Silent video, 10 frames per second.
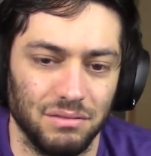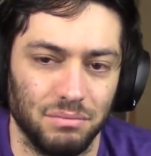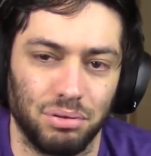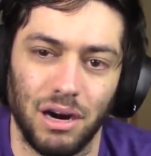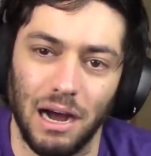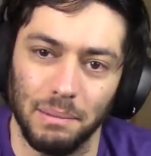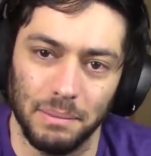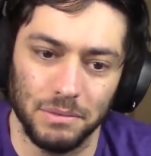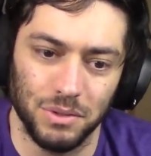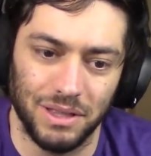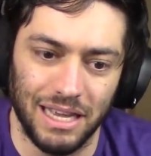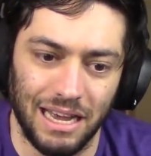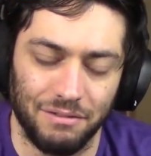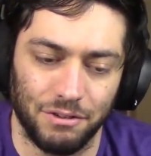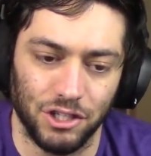problems with
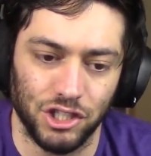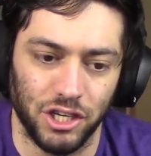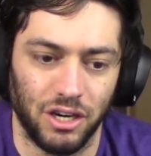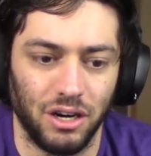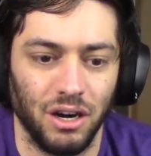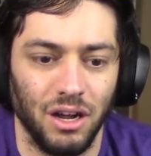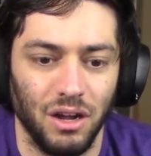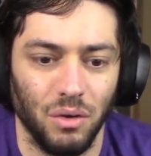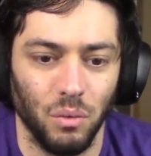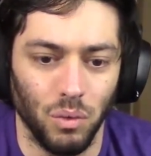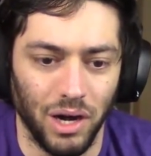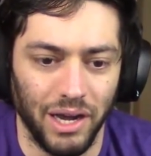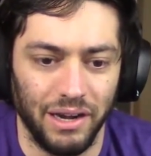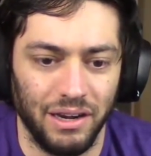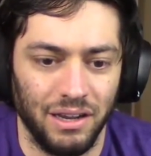that for sure.
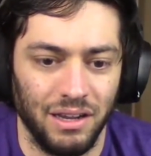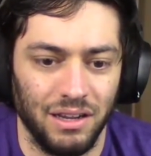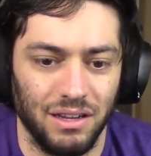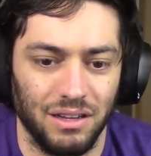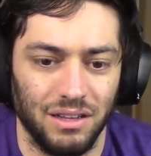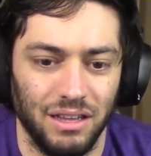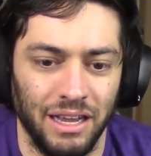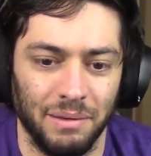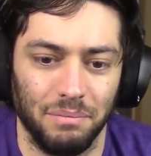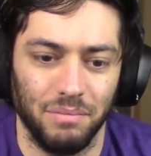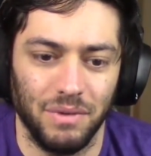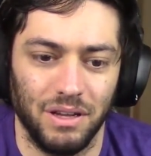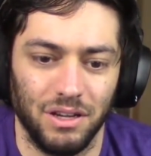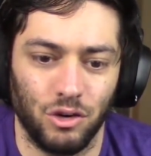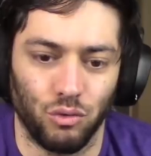One,
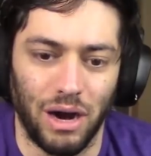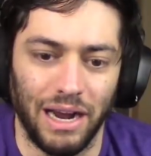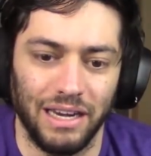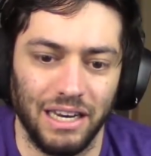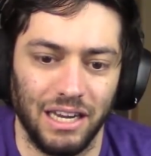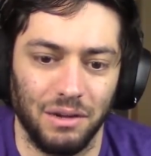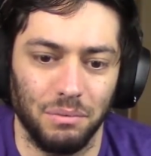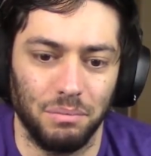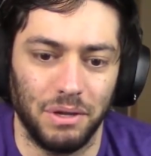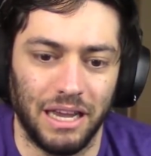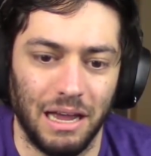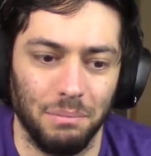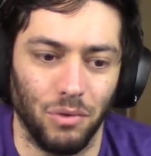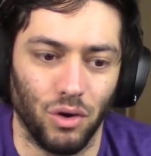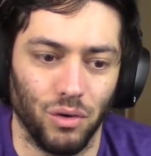grinding became
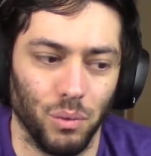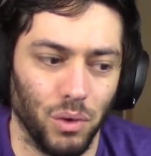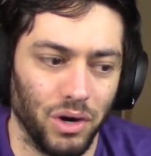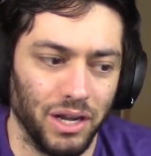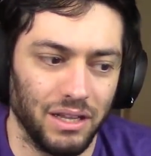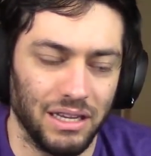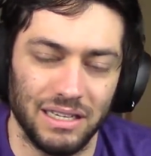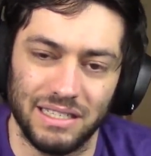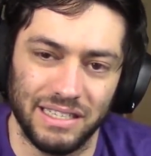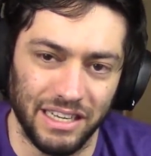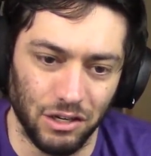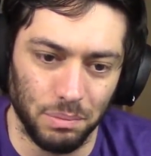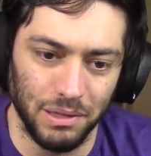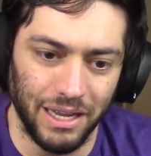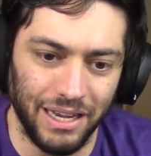more rewarding than skill
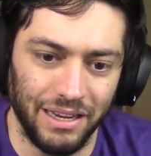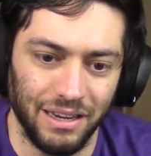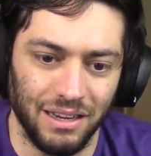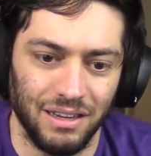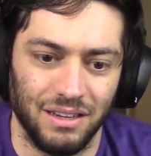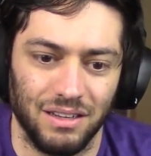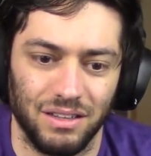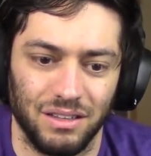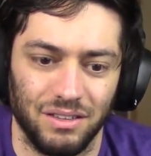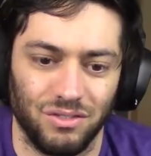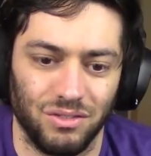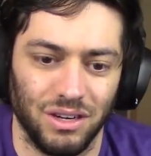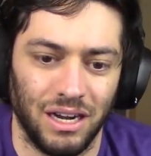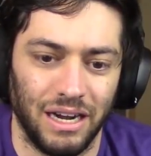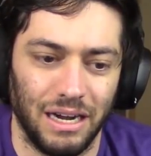play.
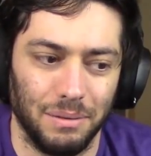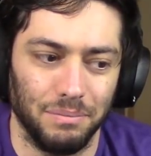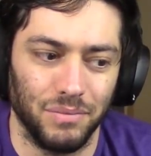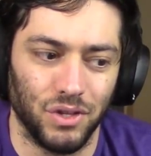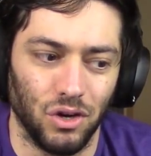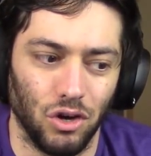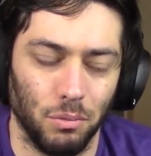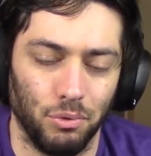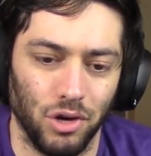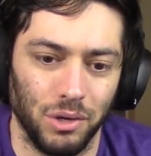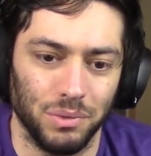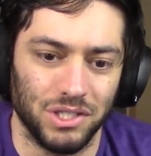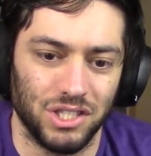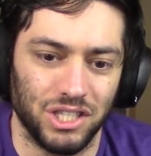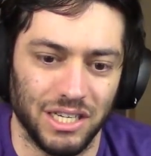The whole point
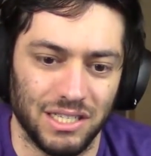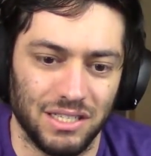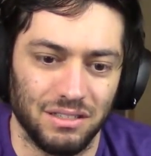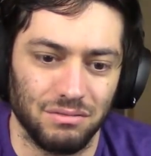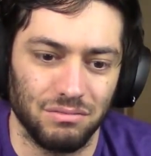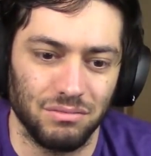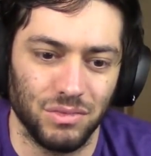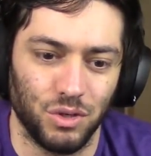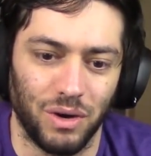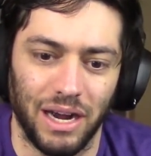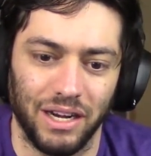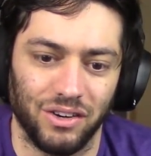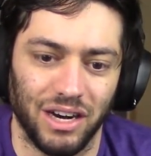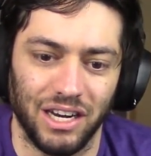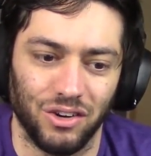was just grind,
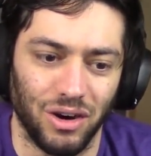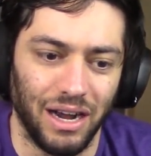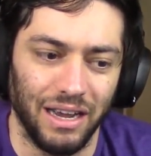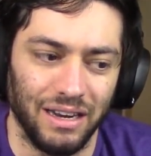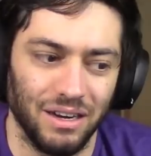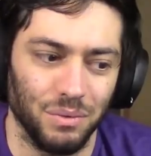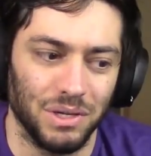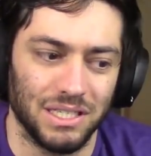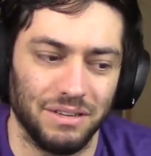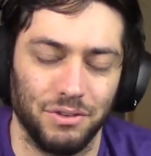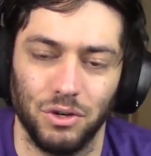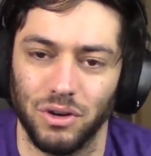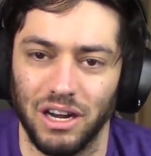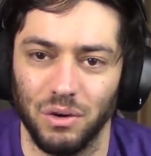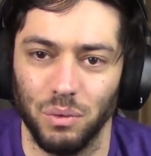and it wasn't if you
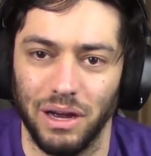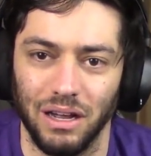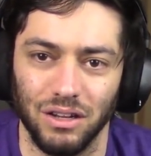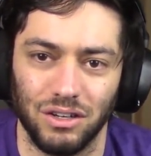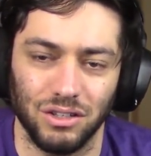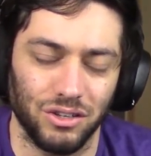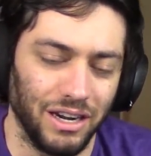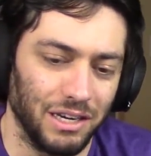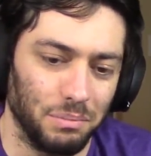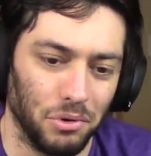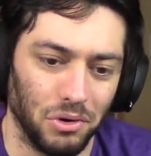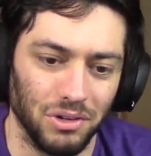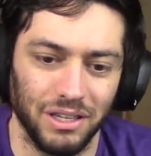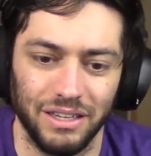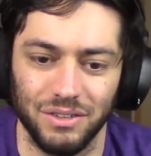grind well or grind
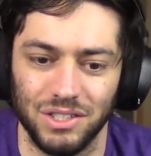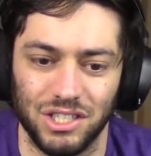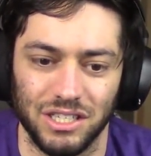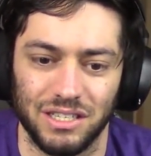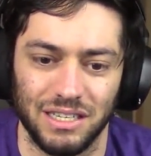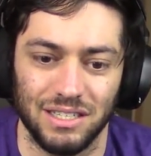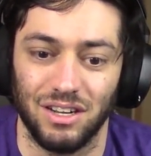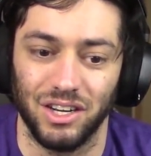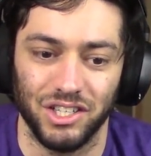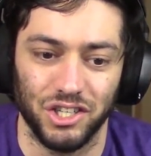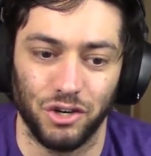poorly. It was just as long as you're